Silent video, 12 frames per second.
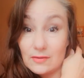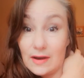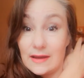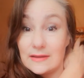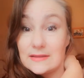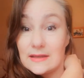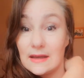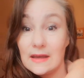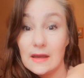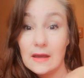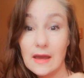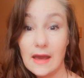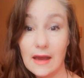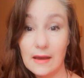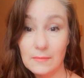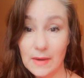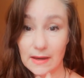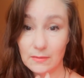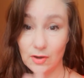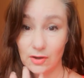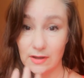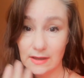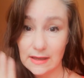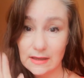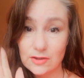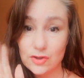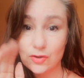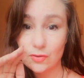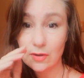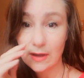right? And I'm not going to get too